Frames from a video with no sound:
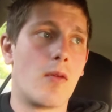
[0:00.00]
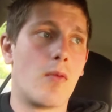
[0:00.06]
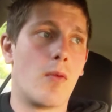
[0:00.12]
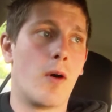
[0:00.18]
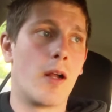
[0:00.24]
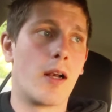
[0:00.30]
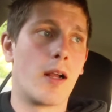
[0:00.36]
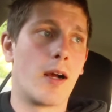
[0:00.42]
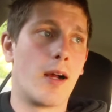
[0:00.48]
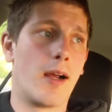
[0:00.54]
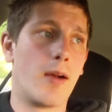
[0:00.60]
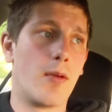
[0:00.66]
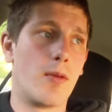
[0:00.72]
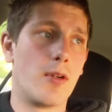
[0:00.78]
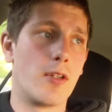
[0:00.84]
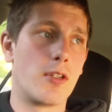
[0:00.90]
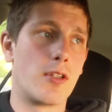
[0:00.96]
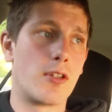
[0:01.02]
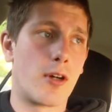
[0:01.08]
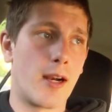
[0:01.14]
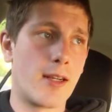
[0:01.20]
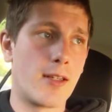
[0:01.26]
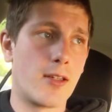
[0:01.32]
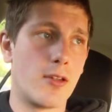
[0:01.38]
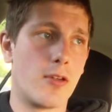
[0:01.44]
What I was
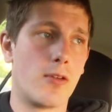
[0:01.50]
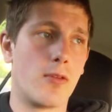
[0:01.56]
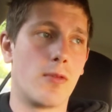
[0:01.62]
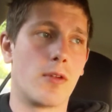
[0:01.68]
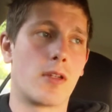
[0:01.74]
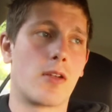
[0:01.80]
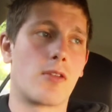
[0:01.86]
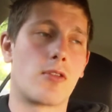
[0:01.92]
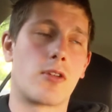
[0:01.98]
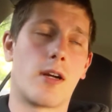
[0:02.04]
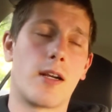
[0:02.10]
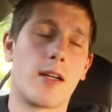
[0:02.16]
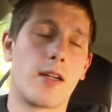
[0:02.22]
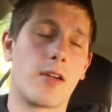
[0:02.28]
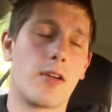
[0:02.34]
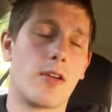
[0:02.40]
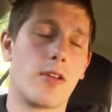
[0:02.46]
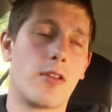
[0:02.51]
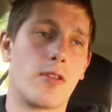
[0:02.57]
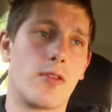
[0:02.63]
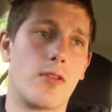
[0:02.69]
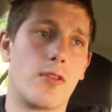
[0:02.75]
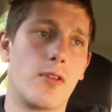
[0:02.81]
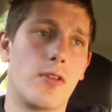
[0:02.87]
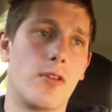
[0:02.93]
trying to do was I was trying to go
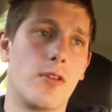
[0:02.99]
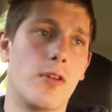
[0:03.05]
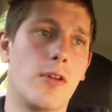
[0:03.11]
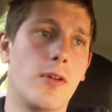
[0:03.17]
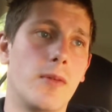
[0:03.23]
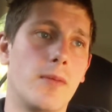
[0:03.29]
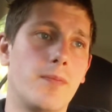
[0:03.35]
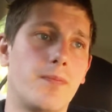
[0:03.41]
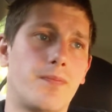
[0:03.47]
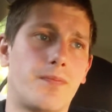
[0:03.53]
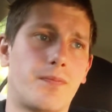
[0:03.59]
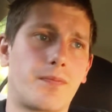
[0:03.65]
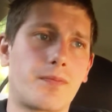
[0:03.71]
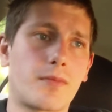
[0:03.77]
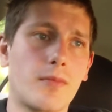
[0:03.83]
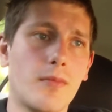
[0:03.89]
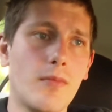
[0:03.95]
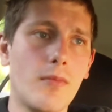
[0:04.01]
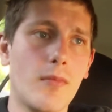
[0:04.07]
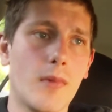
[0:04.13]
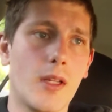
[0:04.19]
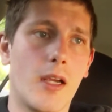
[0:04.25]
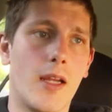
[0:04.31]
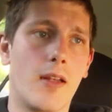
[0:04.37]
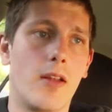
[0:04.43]
through
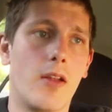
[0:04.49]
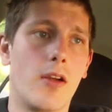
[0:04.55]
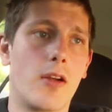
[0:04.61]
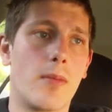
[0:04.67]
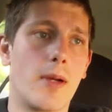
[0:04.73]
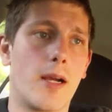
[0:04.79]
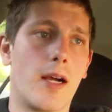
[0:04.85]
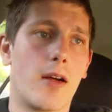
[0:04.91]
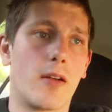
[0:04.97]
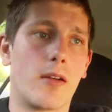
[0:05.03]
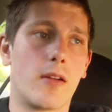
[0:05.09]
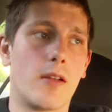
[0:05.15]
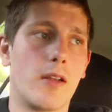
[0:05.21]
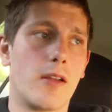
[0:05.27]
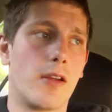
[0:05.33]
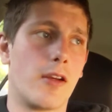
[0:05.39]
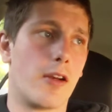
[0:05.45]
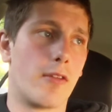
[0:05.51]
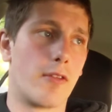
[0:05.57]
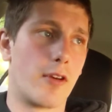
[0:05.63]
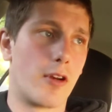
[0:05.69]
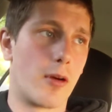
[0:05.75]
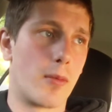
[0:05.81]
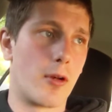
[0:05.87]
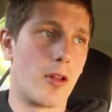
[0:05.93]
and learn about, you know,
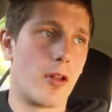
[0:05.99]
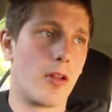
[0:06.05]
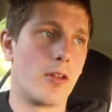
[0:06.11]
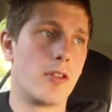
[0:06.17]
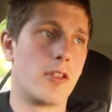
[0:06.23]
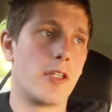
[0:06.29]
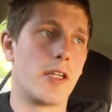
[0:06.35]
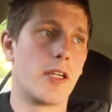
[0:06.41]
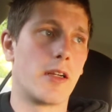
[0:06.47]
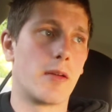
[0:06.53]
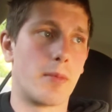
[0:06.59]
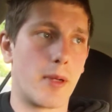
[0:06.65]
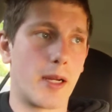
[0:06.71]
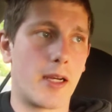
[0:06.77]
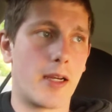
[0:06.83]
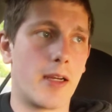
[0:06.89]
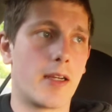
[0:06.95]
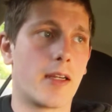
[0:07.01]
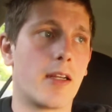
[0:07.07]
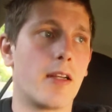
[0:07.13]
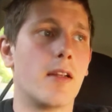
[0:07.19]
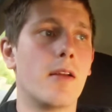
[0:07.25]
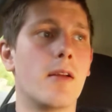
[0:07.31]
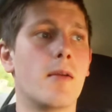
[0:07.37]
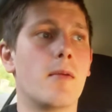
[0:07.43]
phenomenology and being
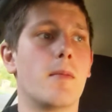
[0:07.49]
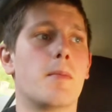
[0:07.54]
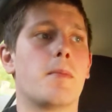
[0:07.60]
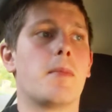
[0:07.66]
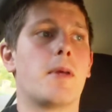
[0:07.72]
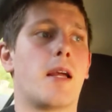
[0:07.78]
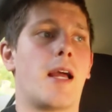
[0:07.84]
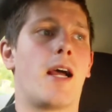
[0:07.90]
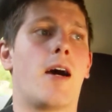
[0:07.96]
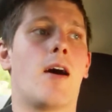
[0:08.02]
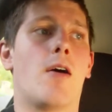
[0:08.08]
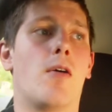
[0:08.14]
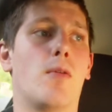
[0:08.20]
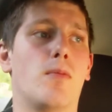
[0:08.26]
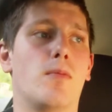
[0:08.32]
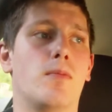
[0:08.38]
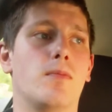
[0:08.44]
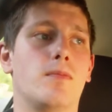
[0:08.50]
and how